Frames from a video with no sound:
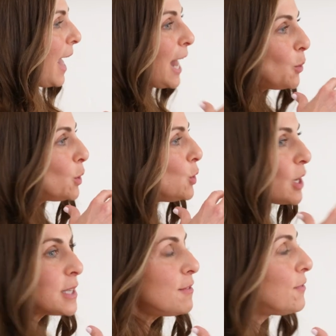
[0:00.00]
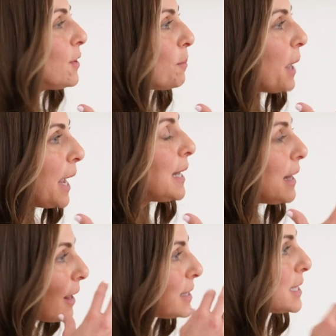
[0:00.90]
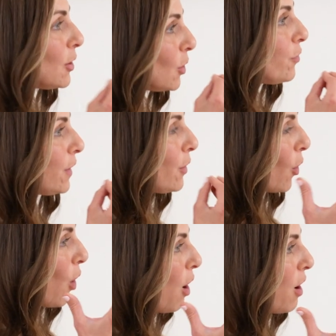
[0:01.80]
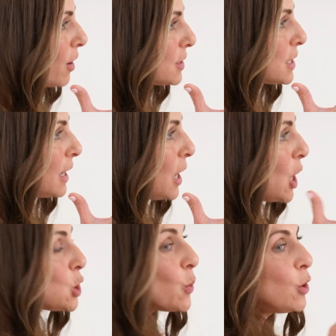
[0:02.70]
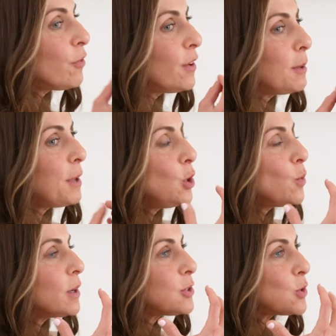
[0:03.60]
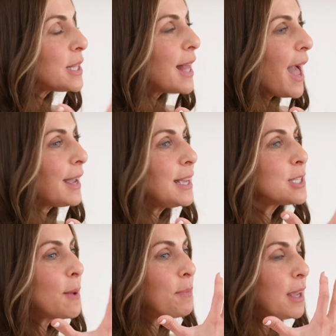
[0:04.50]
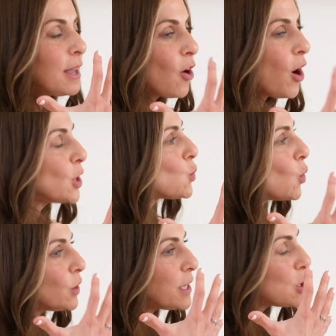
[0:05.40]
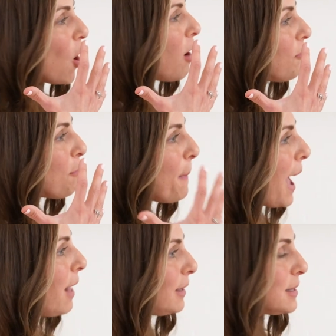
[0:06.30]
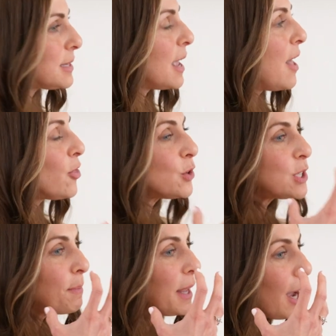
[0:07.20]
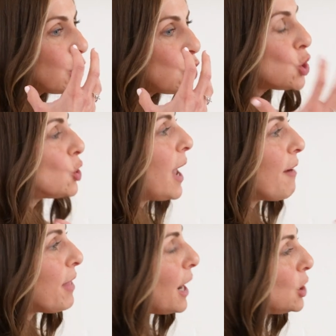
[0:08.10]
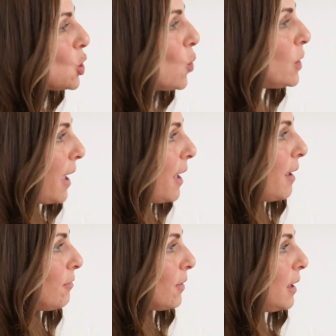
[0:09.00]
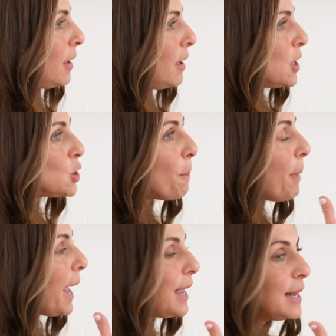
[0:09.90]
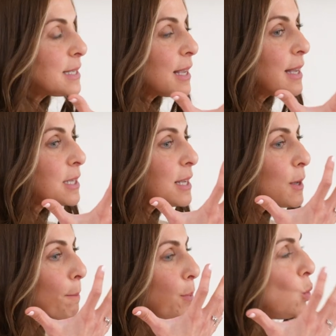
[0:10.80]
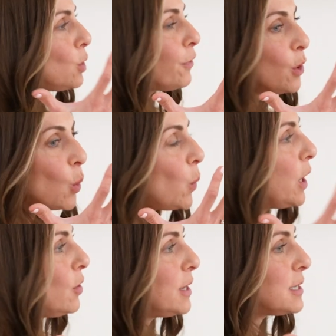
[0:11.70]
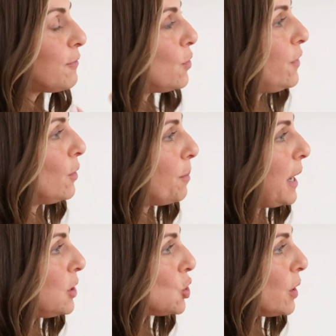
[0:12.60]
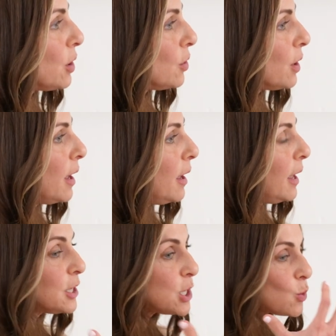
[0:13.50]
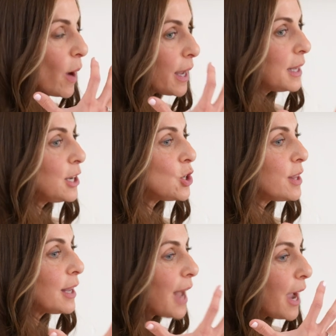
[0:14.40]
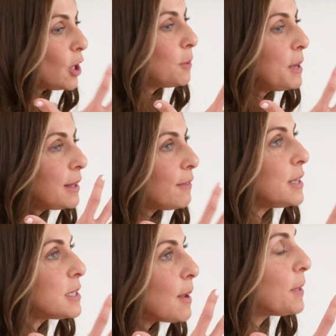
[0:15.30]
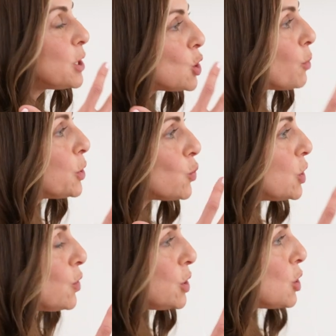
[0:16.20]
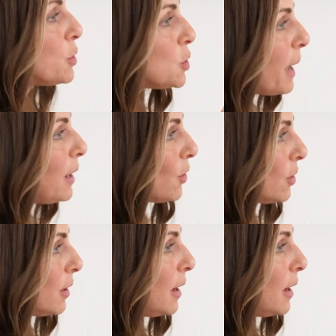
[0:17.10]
Anyone who doesn't feel pain, they don't feel their heart. So when you're feeling pain, you realize there's lacking. Something in God's world is off balance. There's something I should have that I don't have. So pain it's a beautiful awareness if you feel pain triggered. It's this recognition that I could be living something so much richer and so much better.